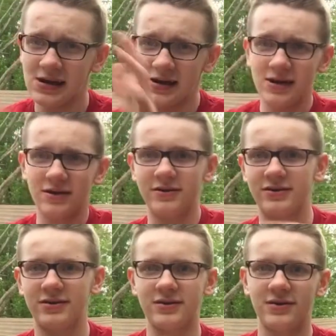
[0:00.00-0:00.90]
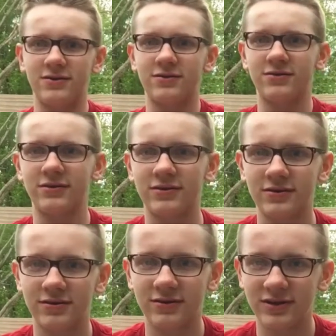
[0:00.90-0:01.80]
because
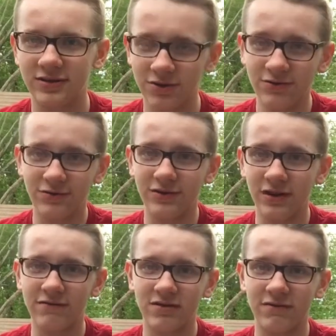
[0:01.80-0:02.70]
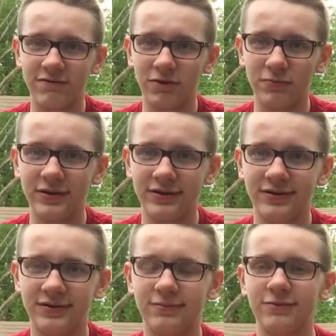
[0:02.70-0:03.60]
June lives in the Philippines,
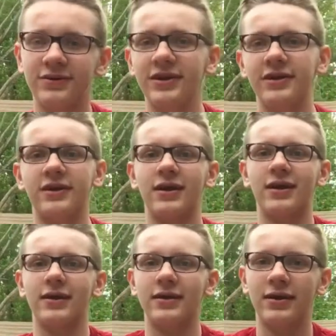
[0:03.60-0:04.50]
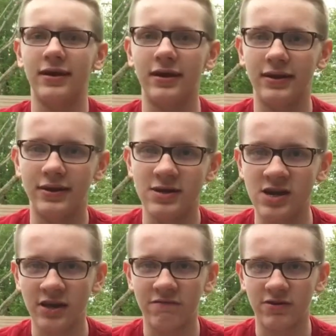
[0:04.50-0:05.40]
and
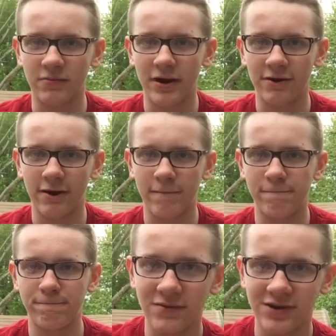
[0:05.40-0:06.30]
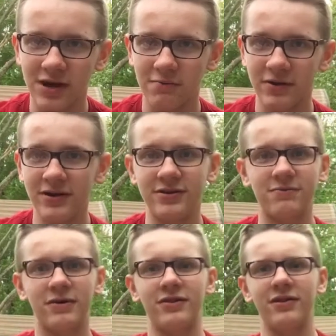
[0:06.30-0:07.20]
Jay lives in America. Jay reads
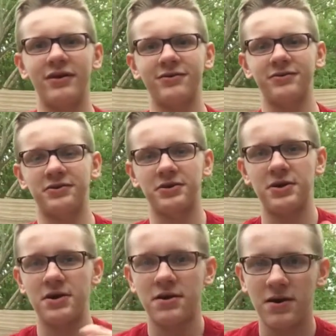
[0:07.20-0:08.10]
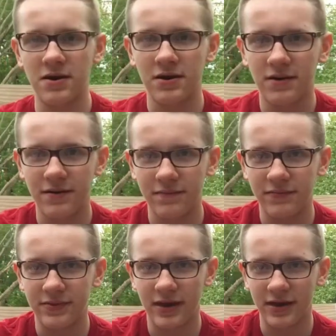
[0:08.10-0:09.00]
one of the letters
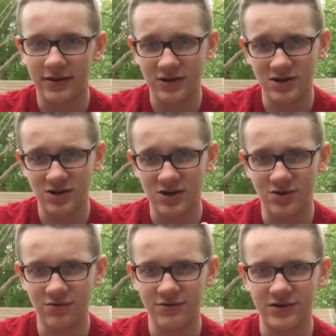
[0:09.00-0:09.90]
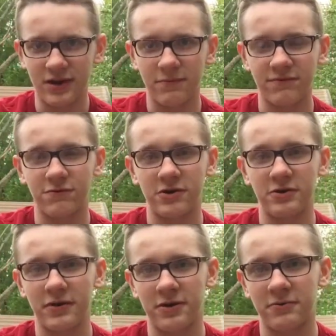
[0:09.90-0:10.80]
that June sent before he
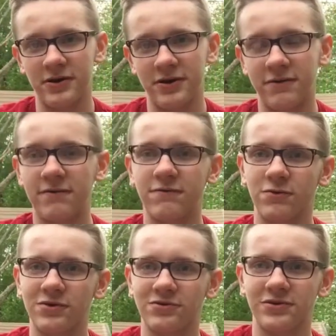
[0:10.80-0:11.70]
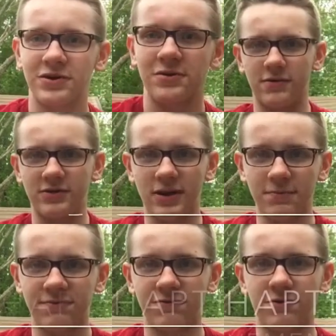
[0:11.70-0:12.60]
ran away 4 years ago.
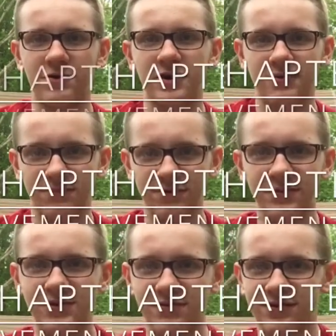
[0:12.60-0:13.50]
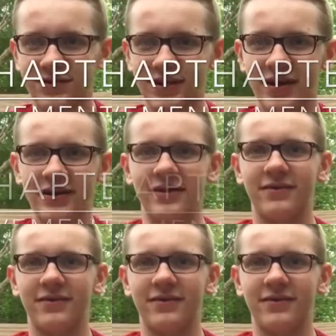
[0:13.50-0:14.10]
Chapter 4, An Improvement to Society.